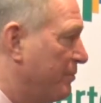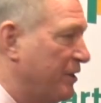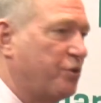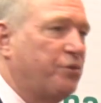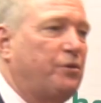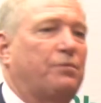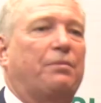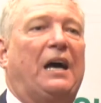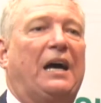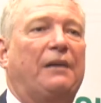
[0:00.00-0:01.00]
Mansour,
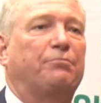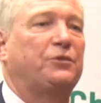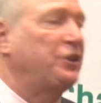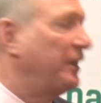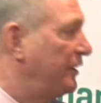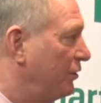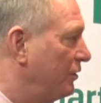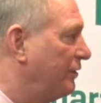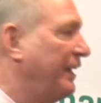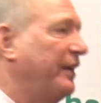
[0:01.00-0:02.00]

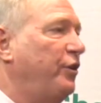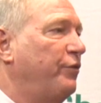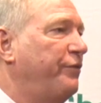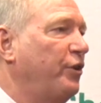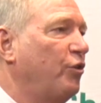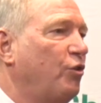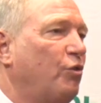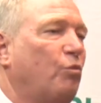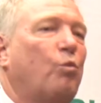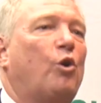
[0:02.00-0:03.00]
Shahidul, thank you for
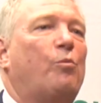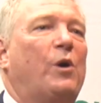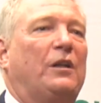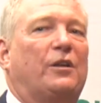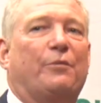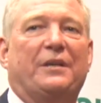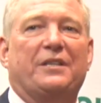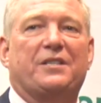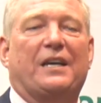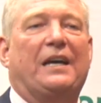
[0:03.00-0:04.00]
your warm welcome.
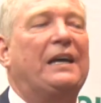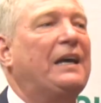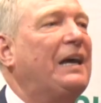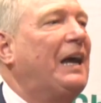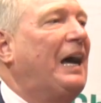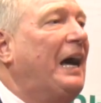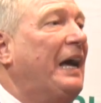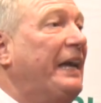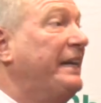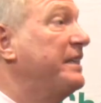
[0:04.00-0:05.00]

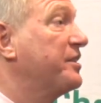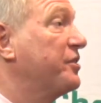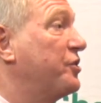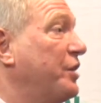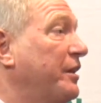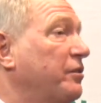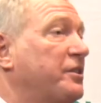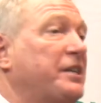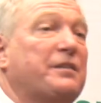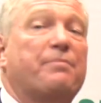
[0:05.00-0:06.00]
It is, as Shahidul
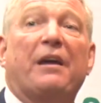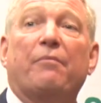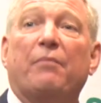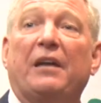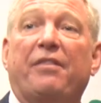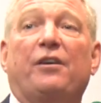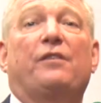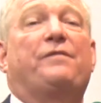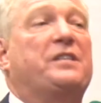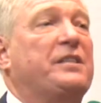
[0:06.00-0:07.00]
says, my
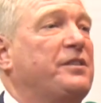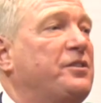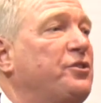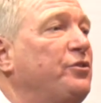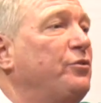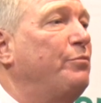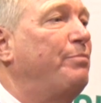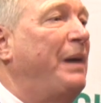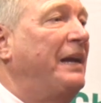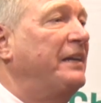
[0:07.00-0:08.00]
third visit to
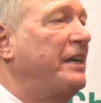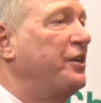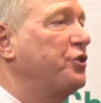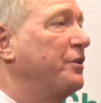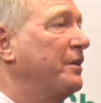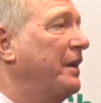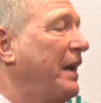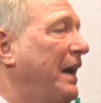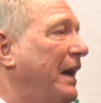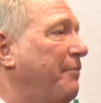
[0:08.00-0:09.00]
Bangladesh,
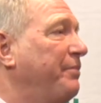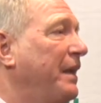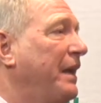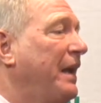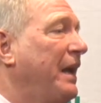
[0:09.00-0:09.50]
and